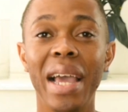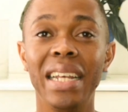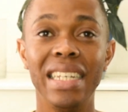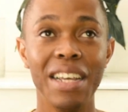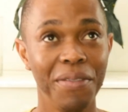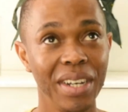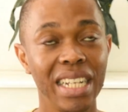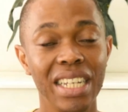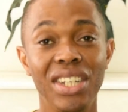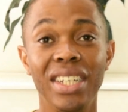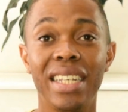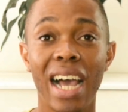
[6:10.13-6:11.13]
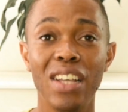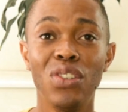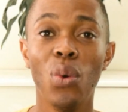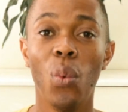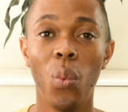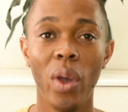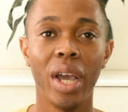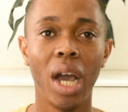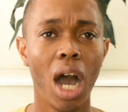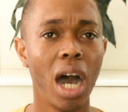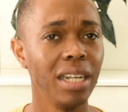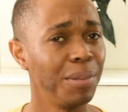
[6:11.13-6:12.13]
and definitely she does work
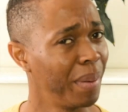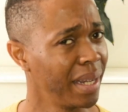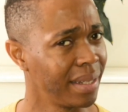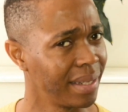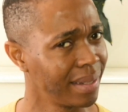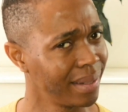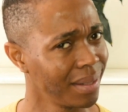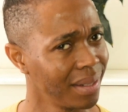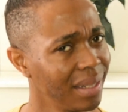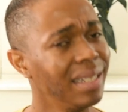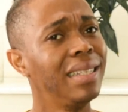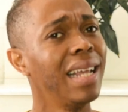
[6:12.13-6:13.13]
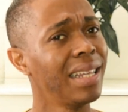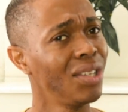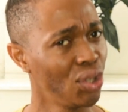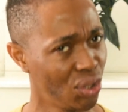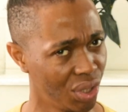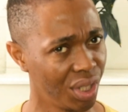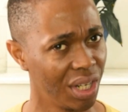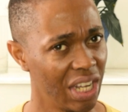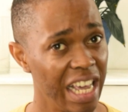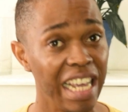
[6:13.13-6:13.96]
hard. But does she?